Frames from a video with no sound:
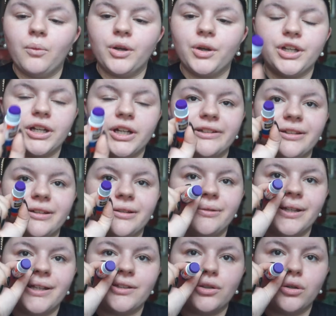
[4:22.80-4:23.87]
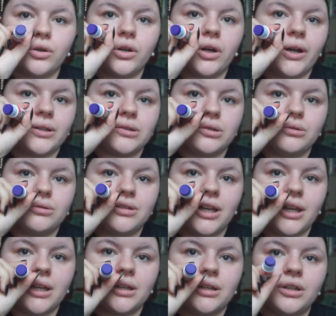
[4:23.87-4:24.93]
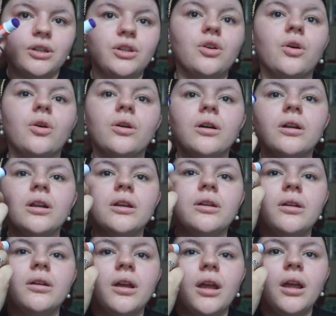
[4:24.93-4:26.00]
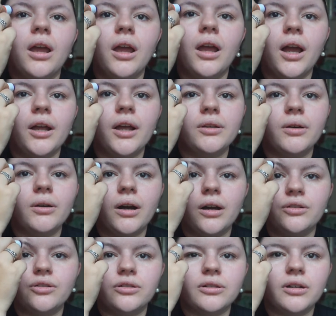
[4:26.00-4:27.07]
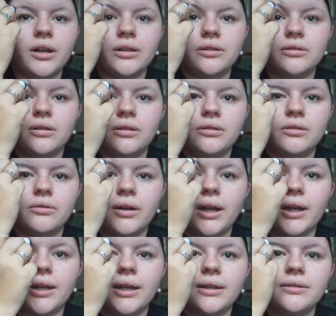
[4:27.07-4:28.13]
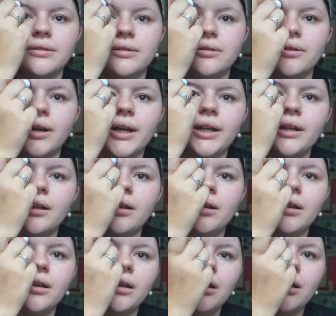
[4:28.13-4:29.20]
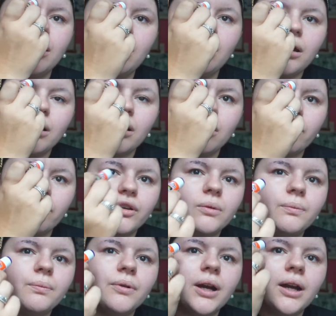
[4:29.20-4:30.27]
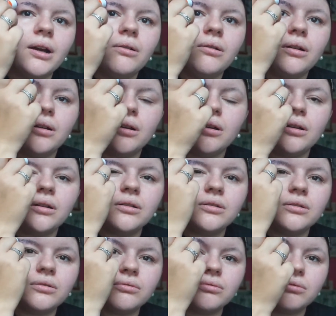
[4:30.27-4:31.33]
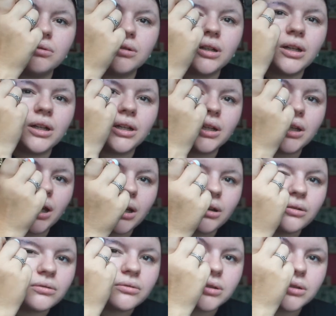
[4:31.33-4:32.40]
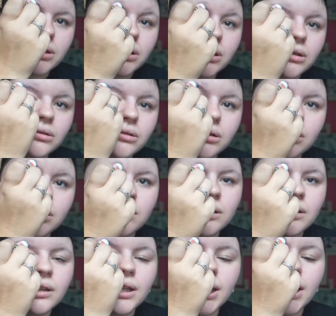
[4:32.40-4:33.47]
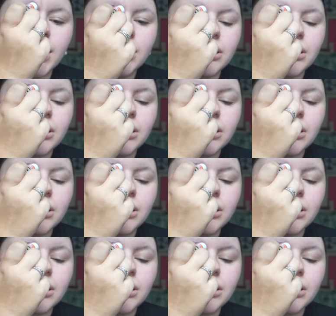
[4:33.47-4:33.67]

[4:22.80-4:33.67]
you're going to do is you're going to take your glue, and you are just going to do it against the grain of your brow to really get all the glue in.